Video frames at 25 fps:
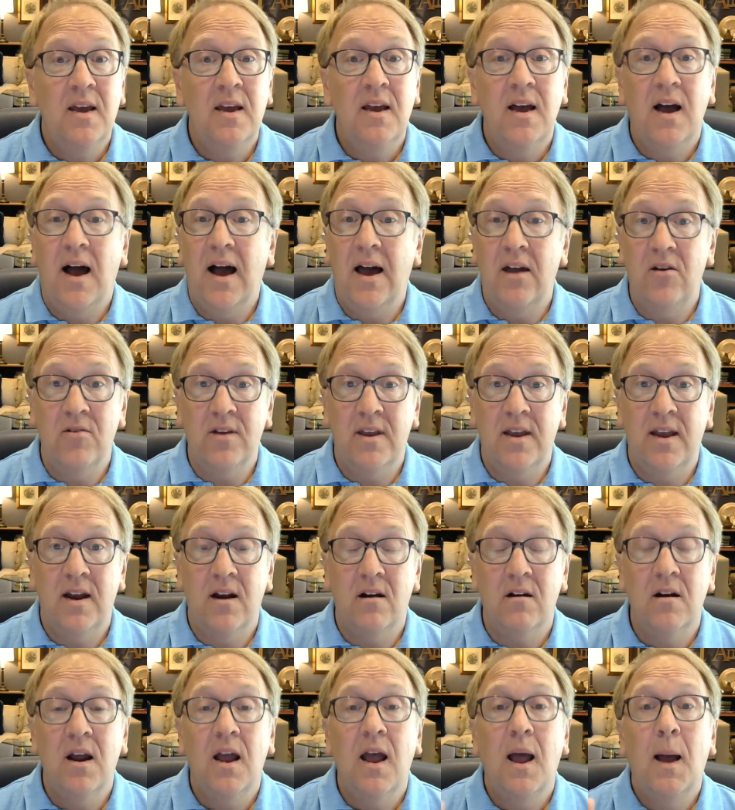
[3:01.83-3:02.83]
I don't
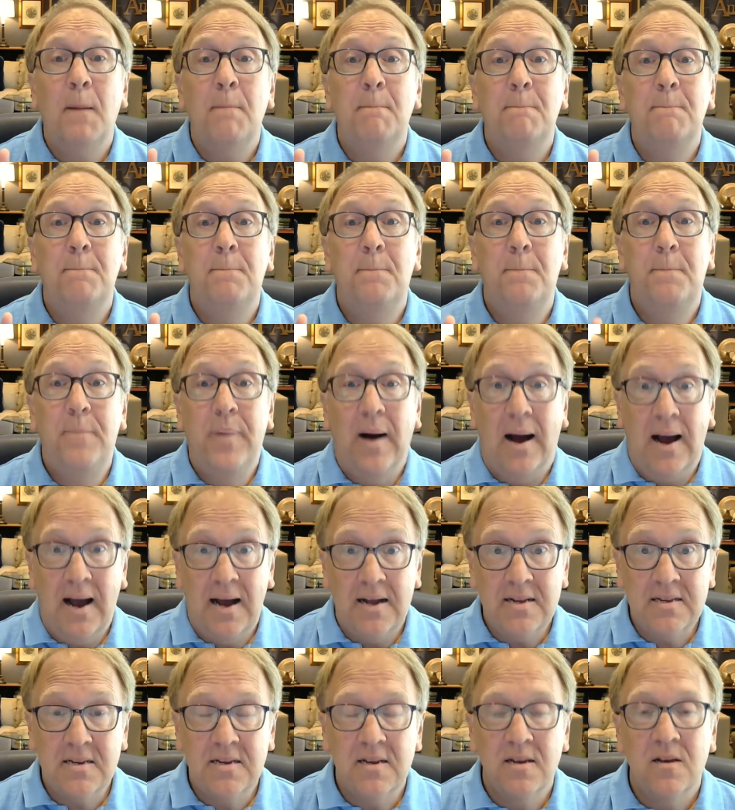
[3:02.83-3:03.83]
care.
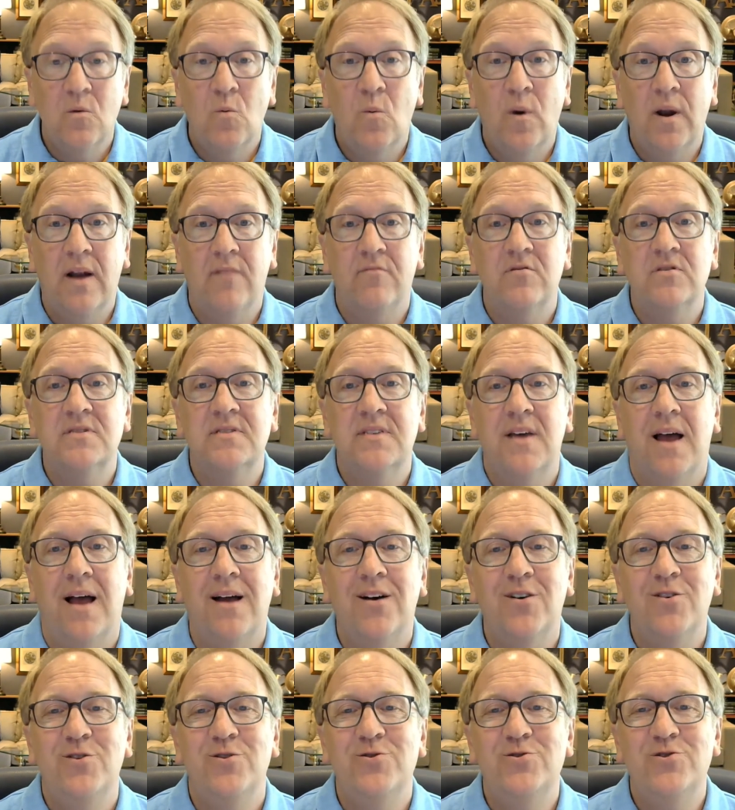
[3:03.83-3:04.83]
But whatever
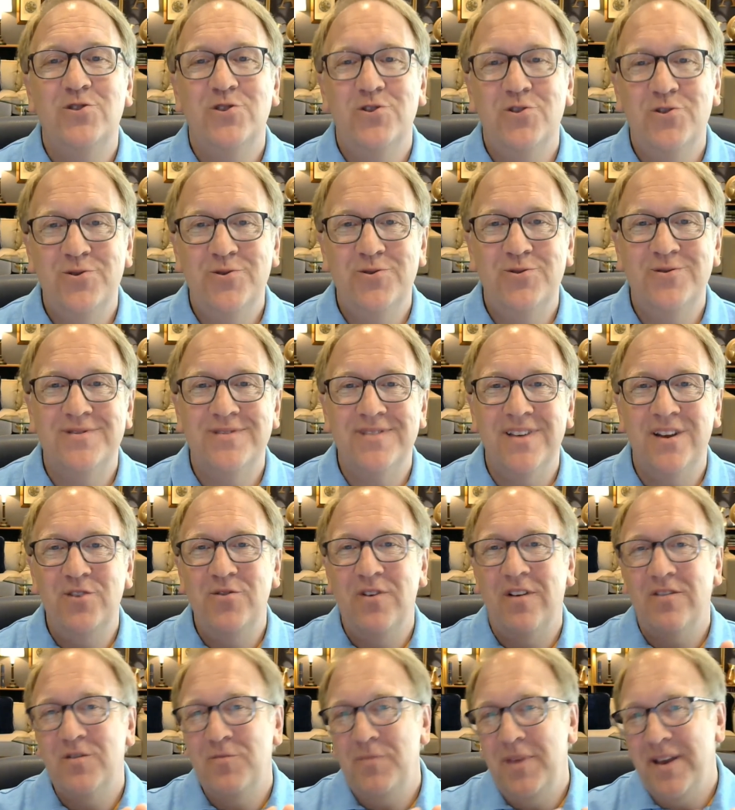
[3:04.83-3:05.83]
style you choose, then you
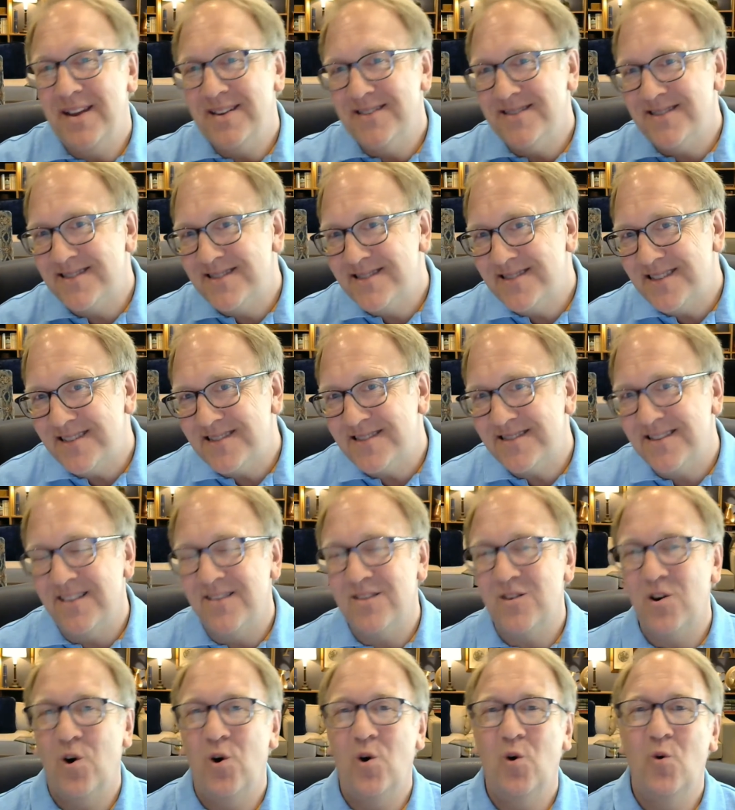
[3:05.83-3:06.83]
have to be consistent
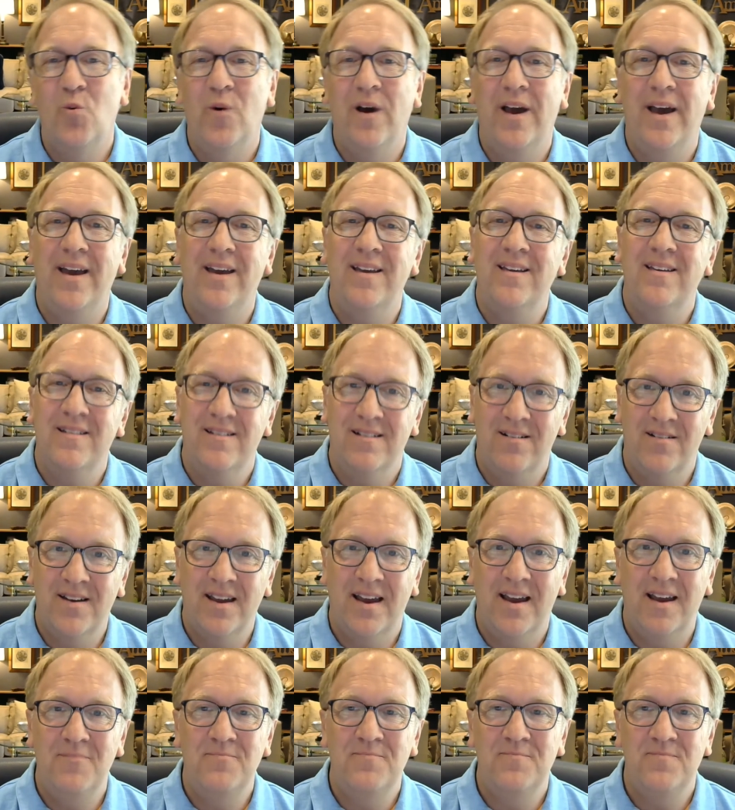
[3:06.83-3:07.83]
the whole way.
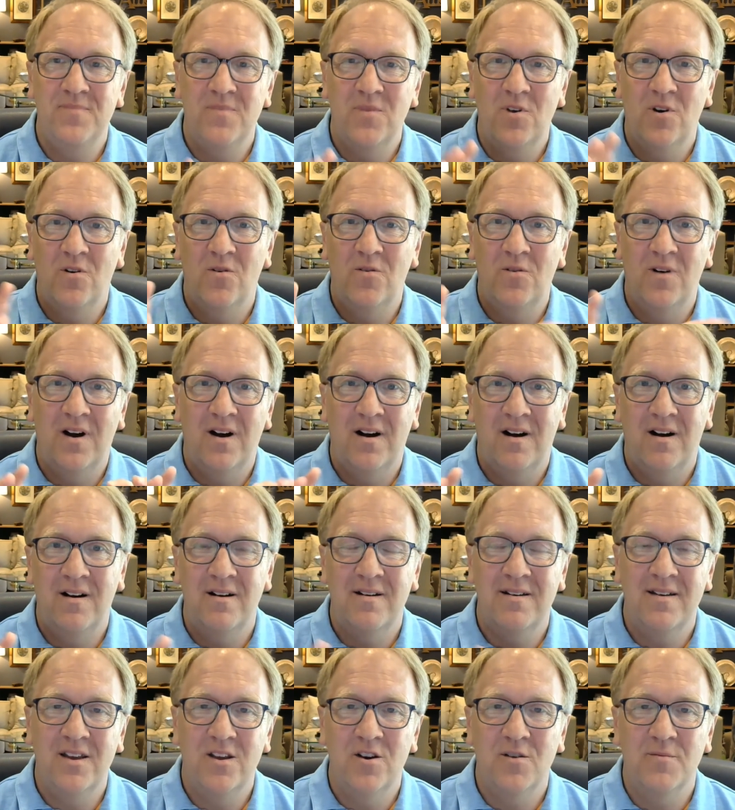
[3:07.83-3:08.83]
Okay. No
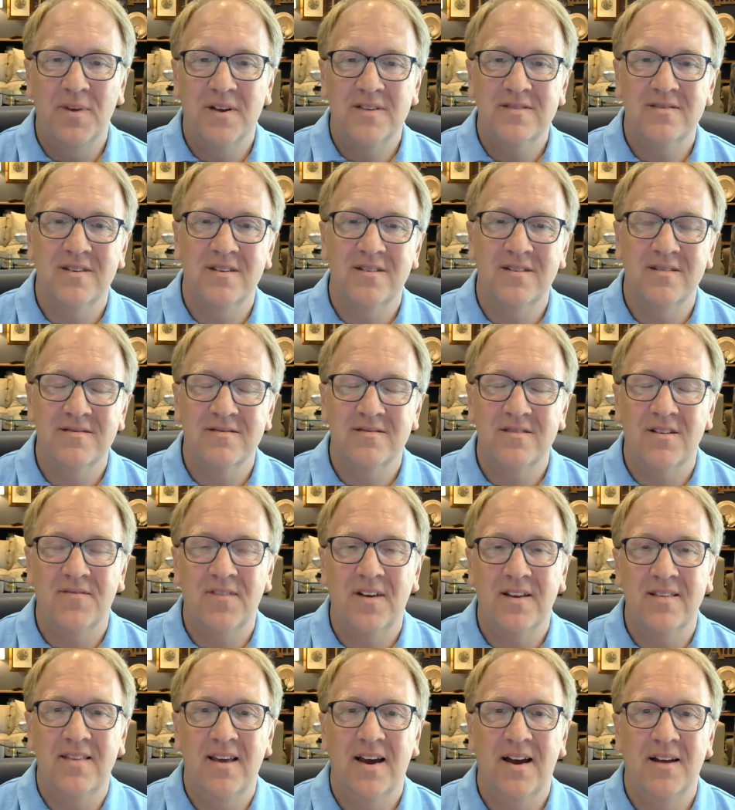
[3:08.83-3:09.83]
intermixing and stuff
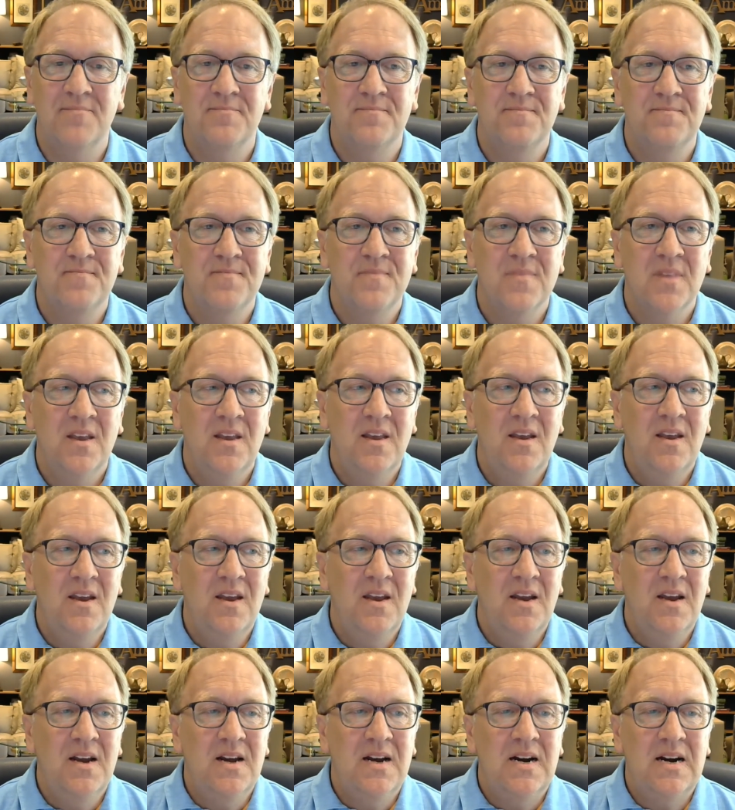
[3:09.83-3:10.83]
like
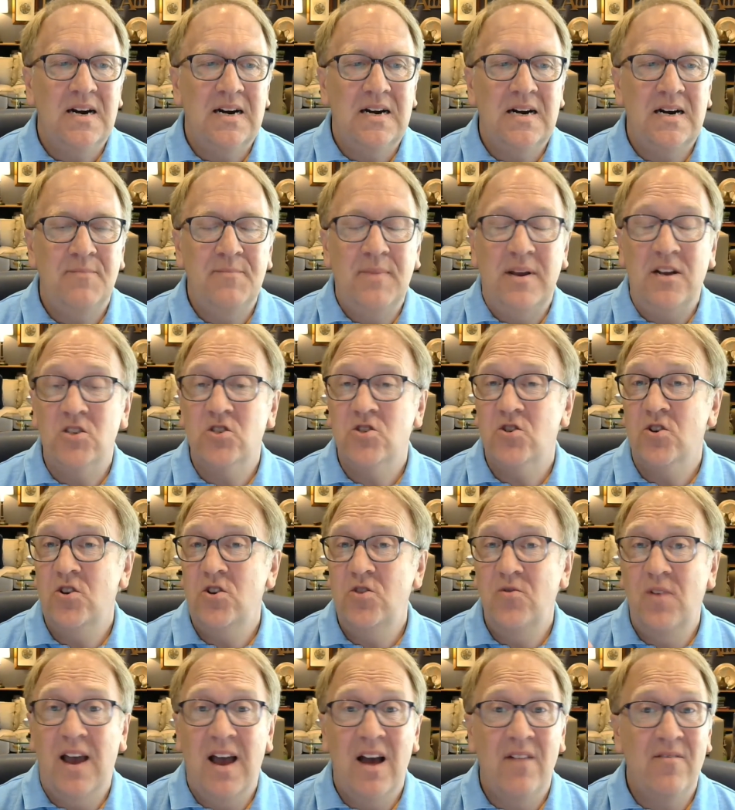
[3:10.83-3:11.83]
that. Make sure
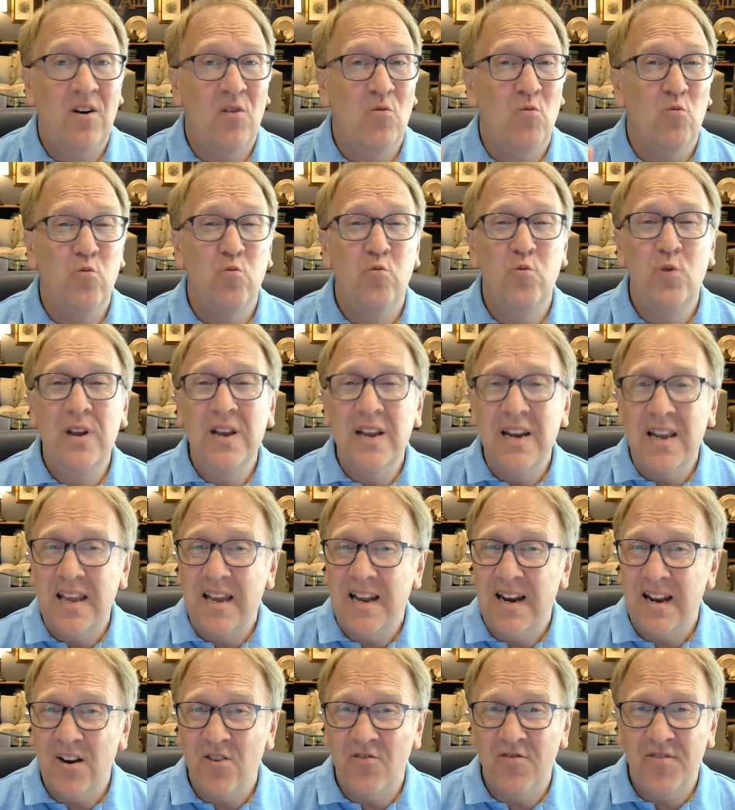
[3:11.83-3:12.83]
you have a really
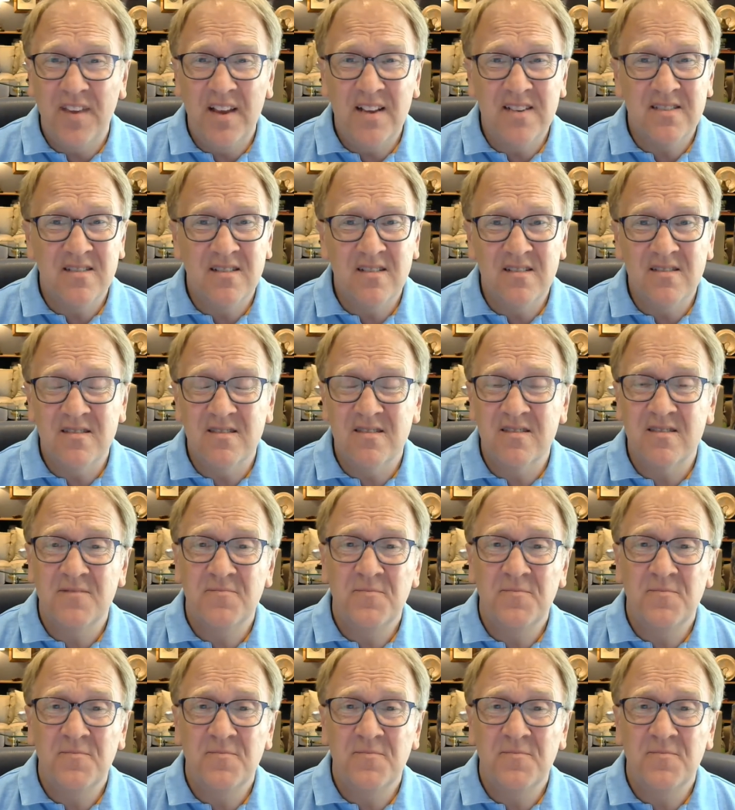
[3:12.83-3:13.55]
clear thesis.